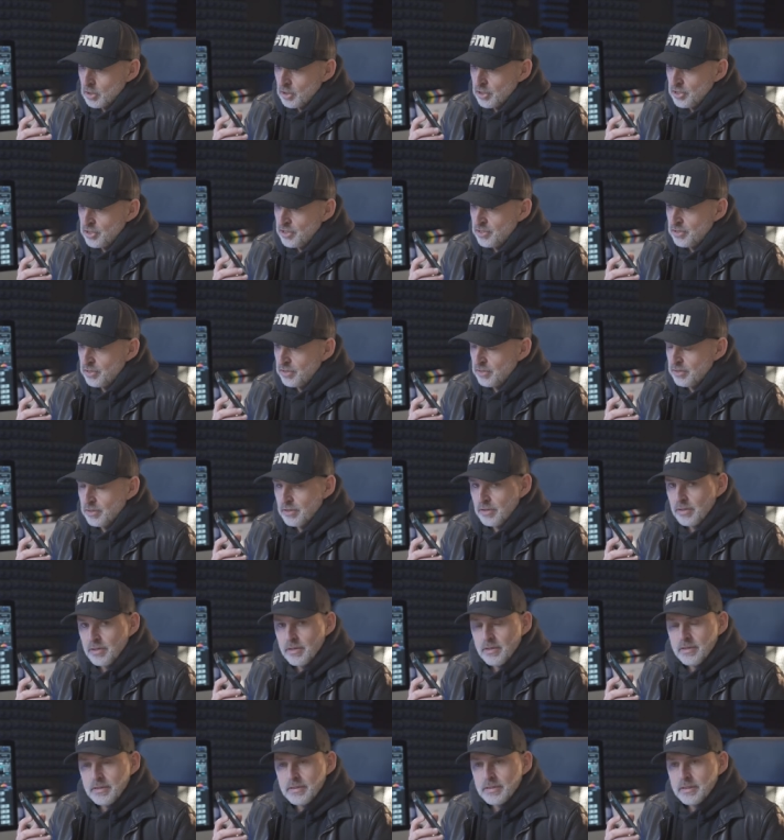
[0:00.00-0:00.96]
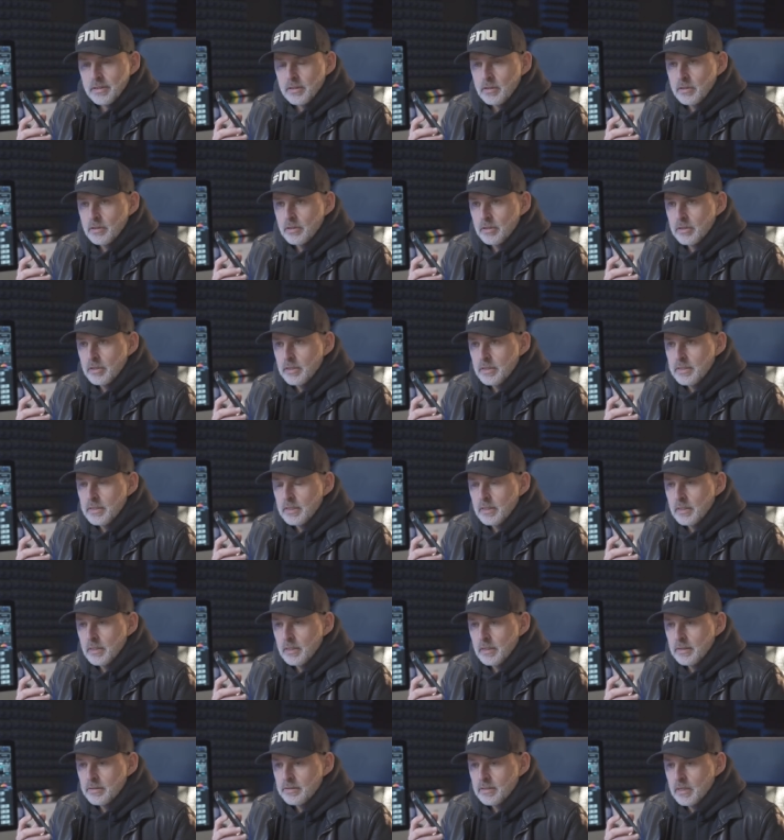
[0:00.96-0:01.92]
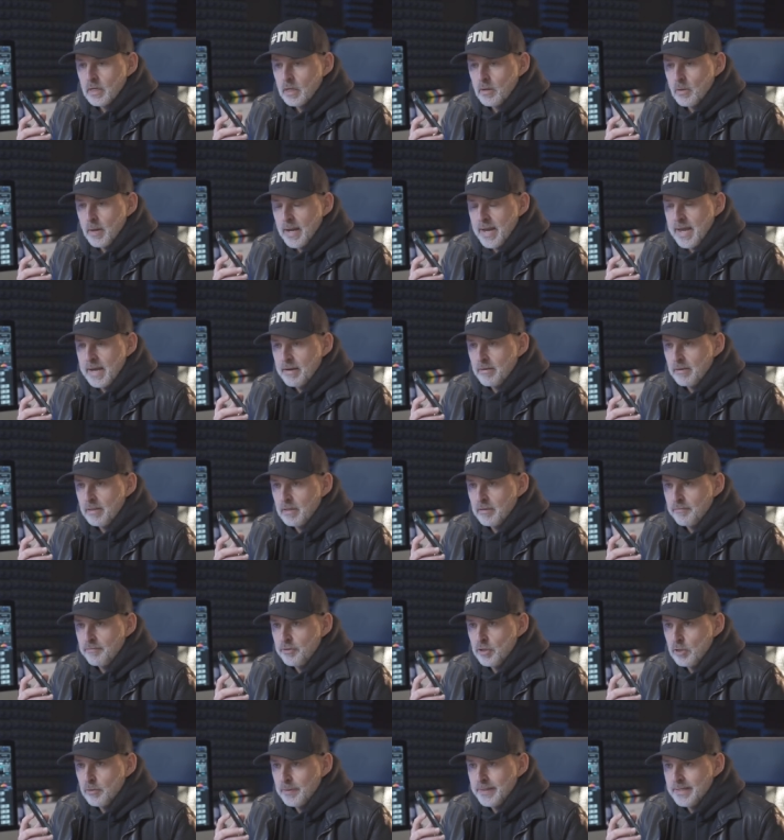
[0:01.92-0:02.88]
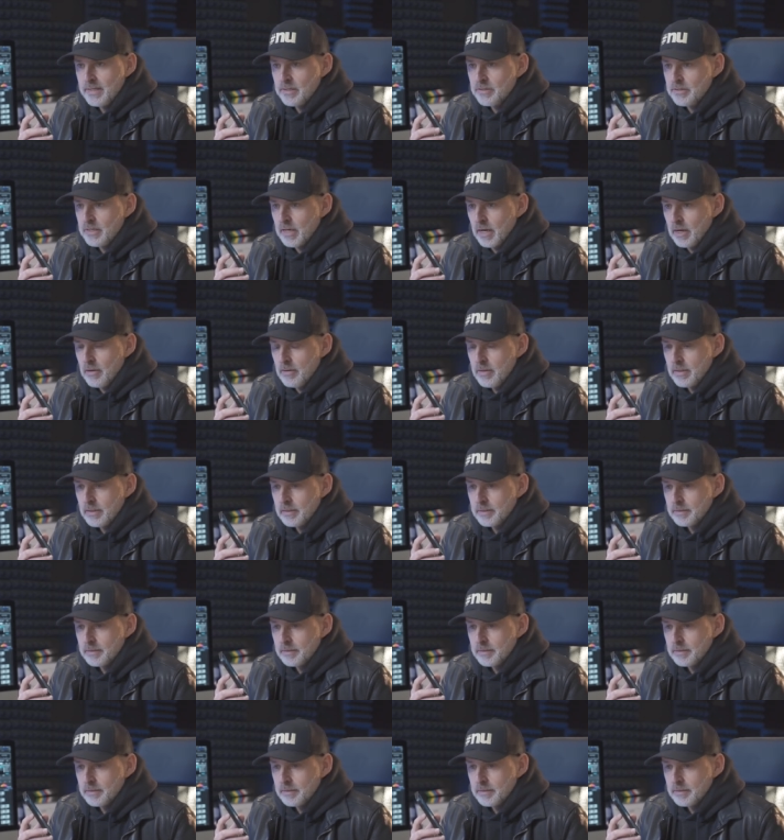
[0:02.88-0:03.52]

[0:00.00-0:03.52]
Good, good. So how did the viewings go?